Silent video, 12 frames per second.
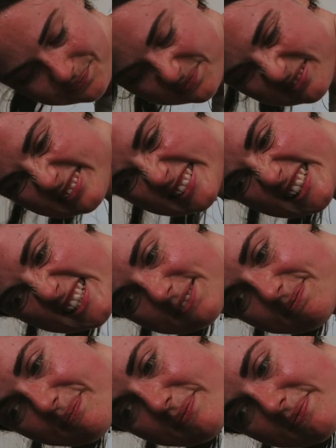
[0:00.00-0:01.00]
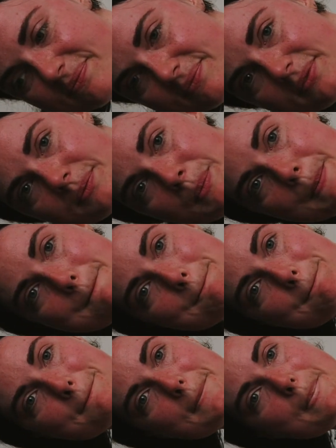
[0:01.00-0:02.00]
be able to lift heavier
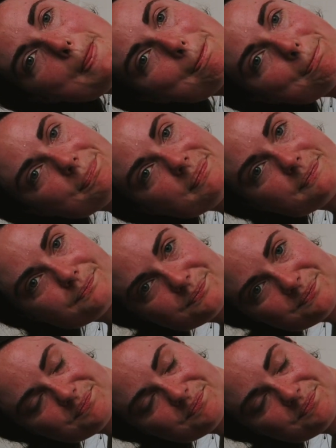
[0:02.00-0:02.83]
weights, you will